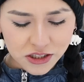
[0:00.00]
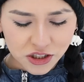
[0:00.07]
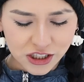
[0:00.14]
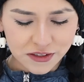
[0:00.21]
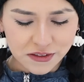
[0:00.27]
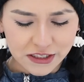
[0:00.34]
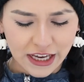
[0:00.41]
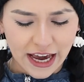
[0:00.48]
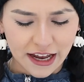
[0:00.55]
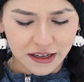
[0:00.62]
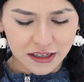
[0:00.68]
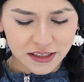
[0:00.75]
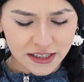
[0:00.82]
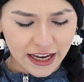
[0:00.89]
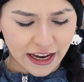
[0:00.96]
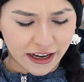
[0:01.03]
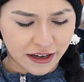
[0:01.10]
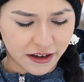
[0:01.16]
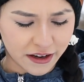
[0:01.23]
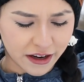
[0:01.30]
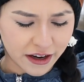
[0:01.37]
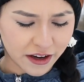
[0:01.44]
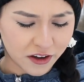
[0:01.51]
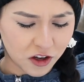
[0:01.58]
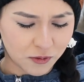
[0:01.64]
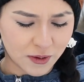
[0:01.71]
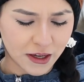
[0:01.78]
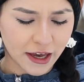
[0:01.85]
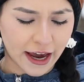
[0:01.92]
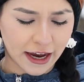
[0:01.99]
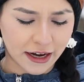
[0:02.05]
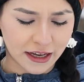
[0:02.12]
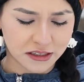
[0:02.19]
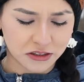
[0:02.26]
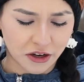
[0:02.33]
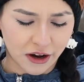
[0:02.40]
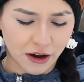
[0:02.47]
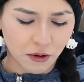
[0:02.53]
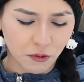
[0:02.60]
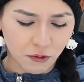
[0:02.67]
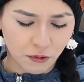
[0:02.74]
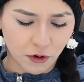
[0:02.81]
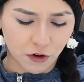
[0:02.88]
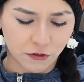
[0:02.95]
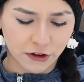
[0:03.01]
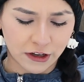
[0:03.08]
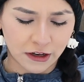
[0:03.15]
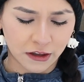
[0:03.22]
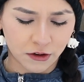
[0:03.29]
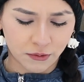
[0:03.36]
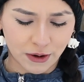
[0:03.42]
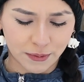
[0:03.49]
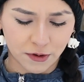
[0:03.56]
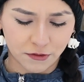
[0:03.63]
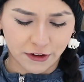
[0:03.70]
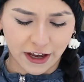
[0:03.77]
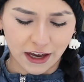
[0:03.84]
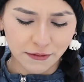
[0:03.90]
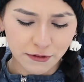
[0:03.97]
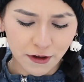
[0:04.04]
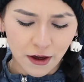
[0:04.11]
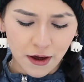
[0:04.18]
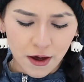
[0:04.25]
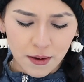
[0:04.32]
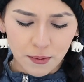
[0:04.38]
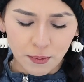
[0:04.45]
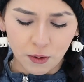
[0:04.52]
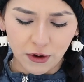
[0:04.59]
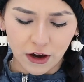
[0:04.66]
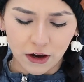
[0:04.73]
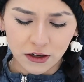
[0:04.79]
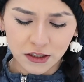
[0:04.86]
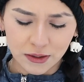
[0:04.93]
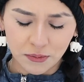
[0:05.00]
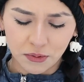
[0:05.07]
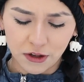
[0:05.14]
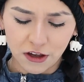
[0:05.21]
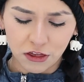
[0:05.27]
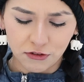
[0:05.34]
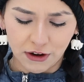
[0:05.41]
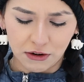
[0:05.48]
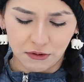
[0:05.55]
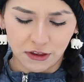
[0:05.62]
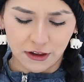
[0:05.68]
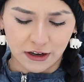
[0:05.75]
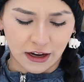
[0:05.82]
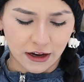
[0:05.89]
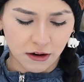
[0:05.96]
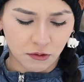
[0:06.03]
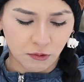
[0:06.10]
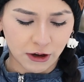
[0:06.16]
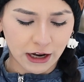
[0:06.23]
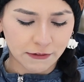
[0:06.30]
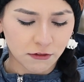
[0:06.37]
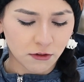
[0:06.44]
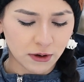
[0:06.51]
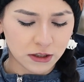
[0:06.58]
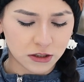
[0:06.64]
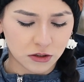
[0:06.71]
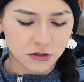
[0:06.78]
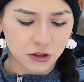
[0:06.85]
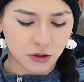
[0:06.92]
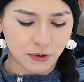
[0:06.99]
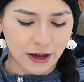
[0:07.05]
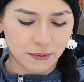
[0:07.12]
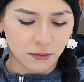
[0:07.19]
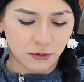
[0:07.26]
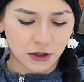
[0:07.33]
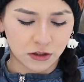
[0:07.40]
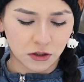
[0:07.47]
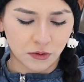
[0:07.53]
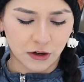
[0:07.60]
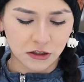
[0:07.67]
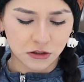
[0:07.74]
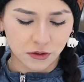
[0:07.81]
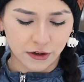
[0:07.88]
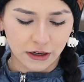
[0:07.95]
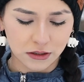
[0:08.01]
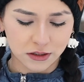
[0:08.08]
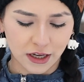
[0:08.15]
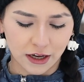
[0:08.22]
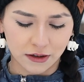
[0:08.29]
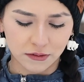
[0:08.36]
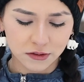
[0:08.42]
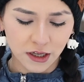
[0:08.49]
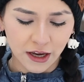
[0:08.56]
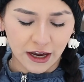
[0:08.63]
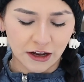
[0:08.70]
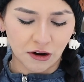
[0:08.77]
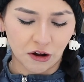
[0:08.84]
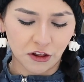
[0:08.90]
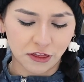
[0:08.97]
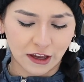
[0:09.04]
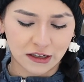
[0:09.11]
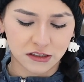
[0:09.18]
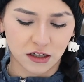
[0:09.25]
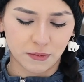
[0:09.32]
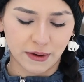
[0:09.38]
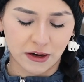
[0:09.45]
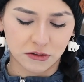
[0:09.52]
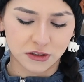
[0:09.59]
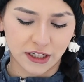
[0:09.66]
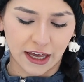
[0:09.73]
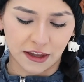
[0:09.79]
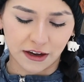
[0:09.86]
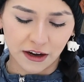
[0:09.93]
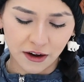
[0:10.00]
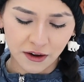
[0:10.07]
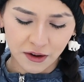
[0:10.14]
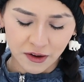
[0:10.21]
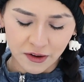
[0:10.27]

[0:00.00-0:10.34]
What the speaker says: Chief Seattle said, "Humankind has not woven the web of life, but we are simply a thread within it. Whatever we do to the web, we do unto ourselves, and all things are bound together."